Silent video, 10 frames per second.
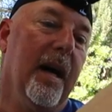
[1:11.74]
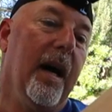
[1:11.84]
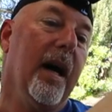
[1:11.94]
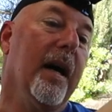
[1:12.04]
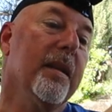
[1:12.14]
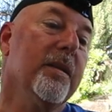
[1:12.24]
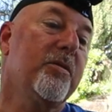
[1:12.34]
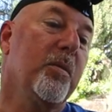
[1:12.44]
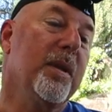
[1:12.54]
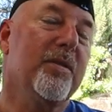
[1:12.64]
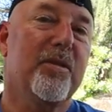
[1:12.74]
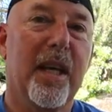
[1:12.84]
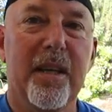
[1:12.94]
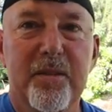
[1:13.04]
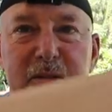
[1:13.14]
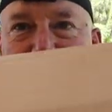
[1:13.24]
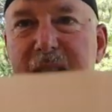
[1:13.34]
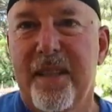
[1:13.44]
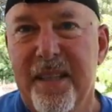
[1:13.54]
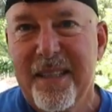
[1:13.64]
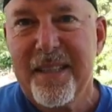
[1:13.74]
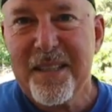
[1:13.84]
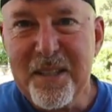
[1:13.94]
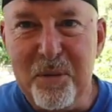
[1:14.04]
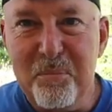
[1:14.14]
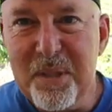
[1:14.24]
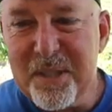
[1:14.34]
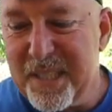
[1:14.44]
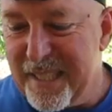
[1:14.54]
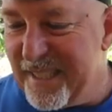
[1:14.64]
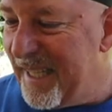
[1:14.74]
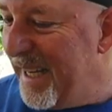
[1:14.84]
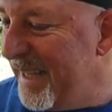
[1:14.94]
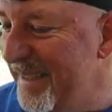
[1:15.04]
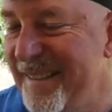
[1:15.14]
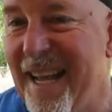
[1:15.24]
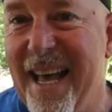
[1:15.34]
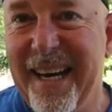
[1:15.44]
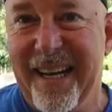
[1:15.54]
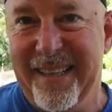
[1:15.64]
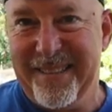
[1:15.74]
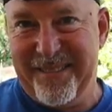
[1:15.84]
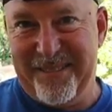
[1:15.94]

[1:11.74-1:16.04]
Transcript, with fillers: Ah, this one says chameleon antenna.